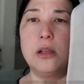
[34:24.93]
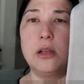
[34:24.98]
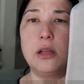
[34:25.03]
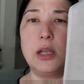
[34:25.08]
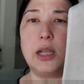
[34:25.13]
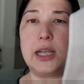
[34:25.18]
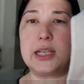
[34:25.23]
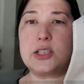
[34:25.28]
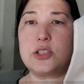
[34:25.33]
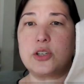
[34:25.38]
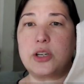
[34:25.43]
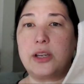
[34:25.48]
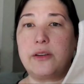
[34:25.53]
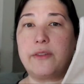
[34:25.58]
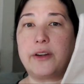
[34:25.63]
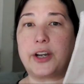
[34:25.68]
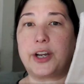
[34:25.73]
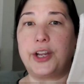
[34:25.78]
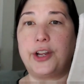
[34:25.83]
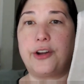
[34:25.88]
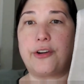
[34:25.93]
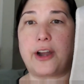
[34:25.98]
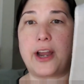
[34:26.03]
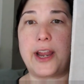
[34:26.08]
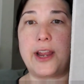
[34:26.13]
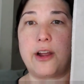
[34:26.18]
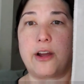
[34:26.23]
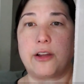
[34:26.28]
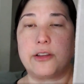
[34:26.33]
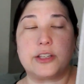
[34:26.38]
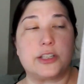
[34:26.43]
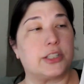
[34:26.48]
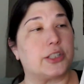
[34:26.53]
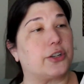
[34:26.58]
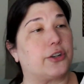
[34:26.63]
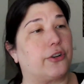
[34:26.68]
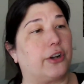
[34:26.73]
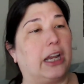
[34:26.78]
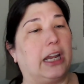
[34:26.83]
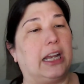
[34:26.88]
it's looking very gray on the
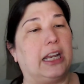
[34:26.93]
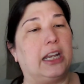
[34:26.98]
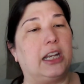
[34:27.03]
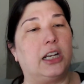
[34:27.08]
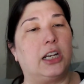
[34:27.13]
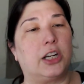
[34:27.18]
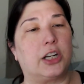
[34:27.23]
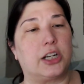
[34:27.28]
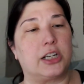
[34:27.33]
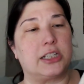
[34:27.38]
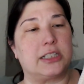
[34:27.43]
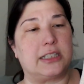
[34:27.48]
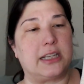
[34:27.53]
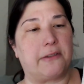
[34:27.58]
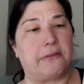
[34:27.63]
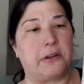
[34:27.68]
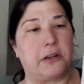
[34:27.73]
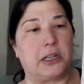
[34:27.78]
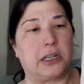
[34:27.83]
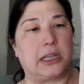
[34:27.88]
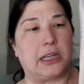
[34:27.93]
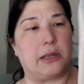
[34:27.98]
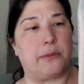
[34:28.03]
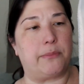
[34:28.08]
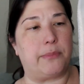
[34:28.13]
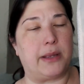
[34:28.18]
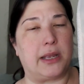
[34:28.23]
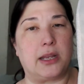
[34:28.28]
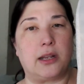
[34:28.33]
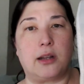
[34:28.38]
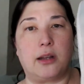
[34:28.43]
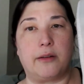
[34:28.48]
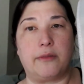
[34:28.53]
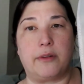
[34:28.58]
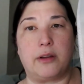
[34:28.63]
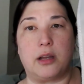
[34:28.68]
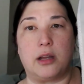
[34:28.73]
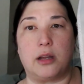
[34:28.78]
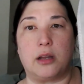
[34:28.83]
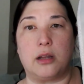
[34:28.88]
screen. There is definitely a bit of
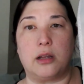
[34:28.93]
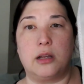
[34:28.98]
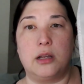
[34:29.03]
a